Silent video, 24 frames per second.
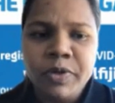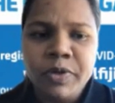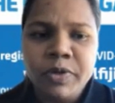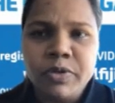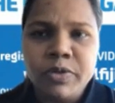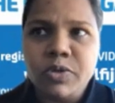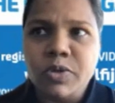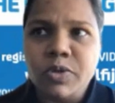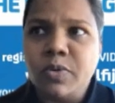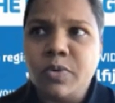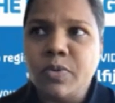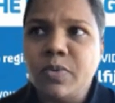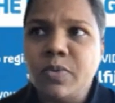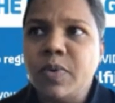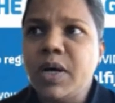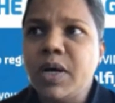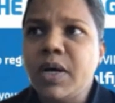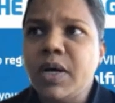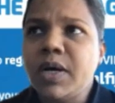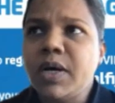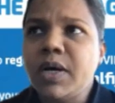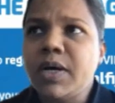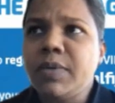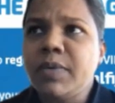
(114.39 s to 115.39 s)

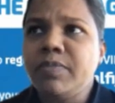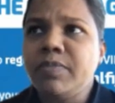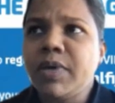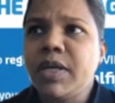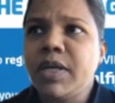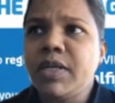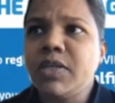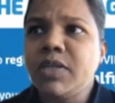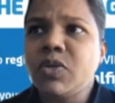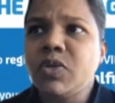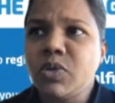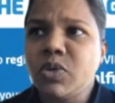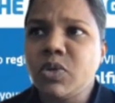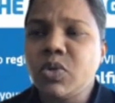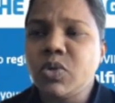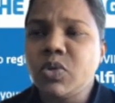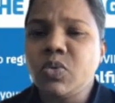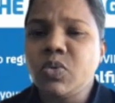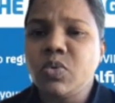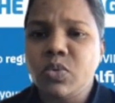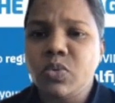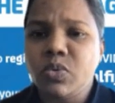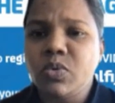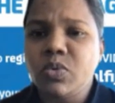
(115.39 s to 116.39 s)
So it's
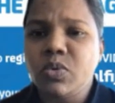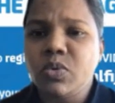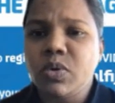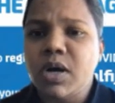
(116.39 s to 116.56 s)
also,